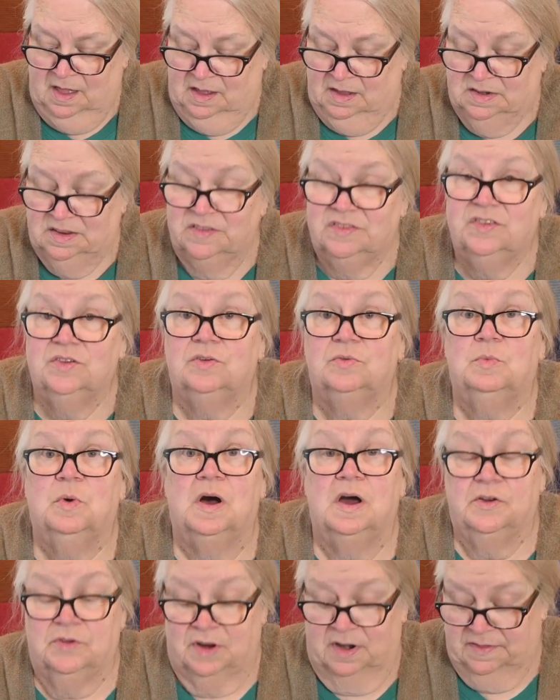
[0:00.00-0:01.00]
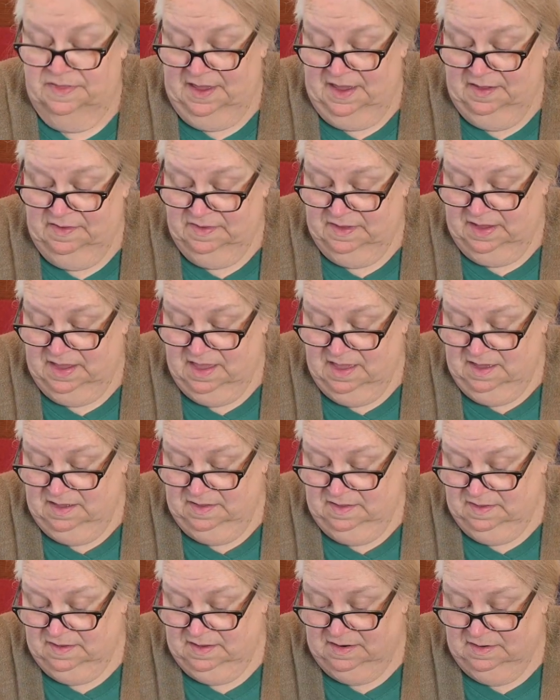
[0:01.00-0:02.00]
distilled water out of the house, I
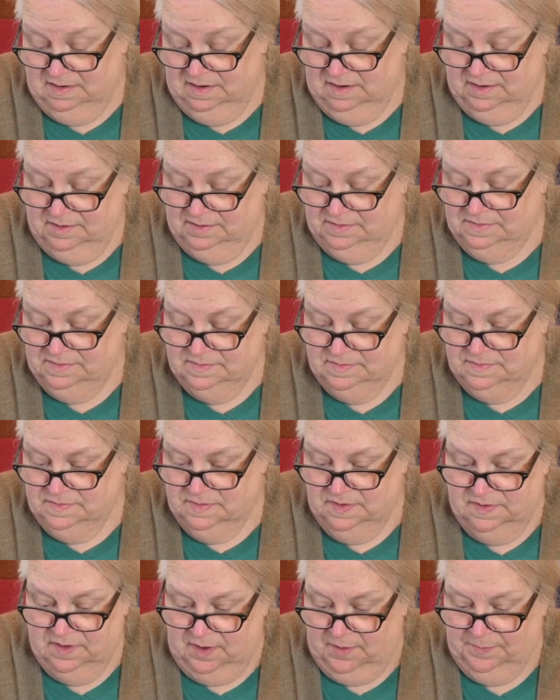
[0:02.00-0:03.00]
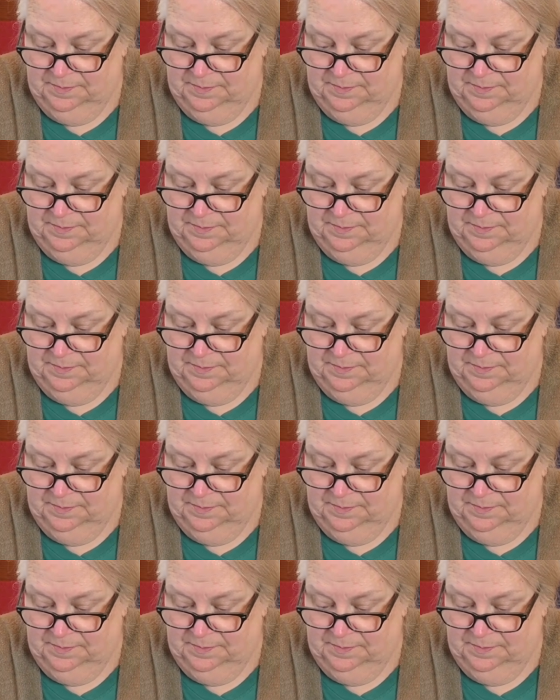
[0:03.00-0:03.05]
guess. I don't know. So,